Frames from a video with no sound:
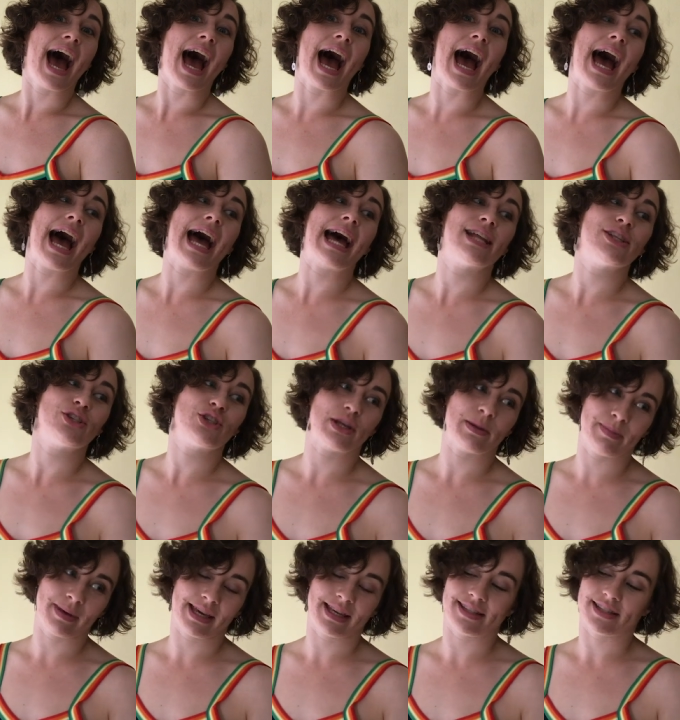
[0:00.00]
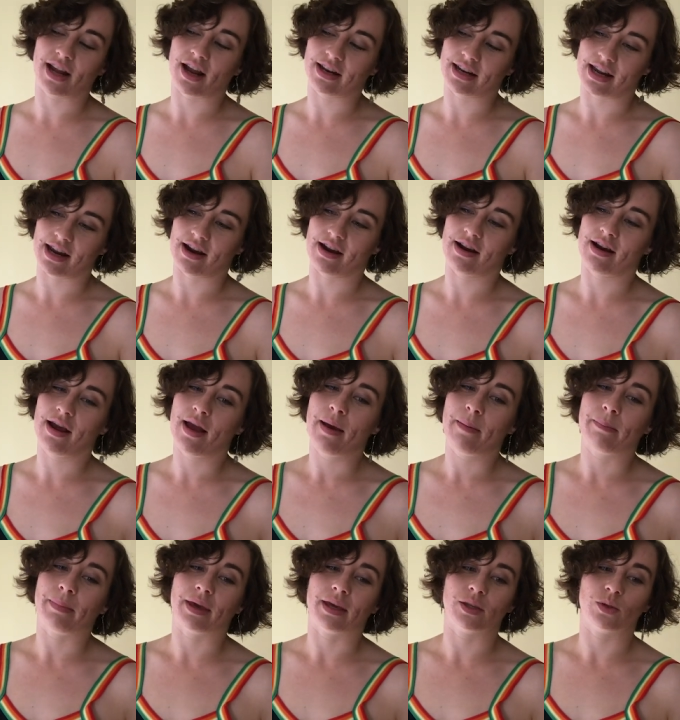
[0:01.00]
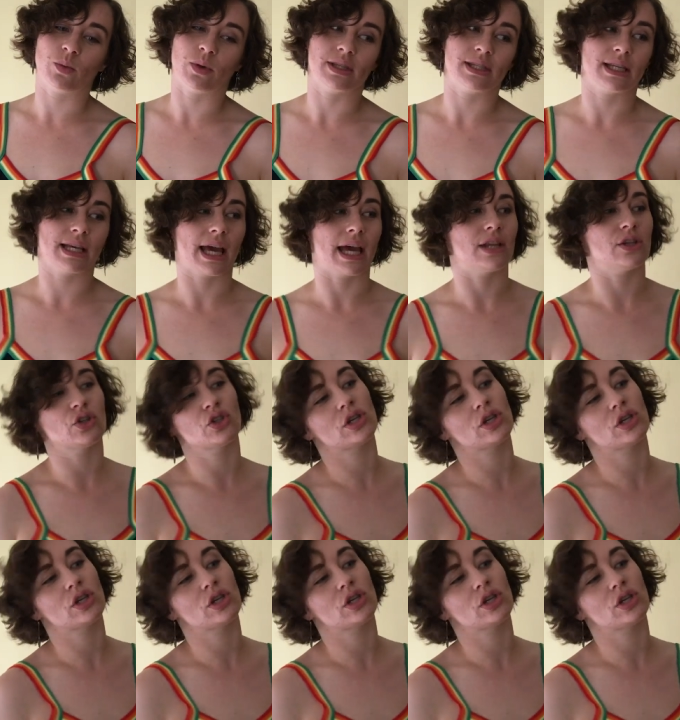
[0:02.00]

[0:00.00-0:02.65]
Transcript: and Shibby is not here because once again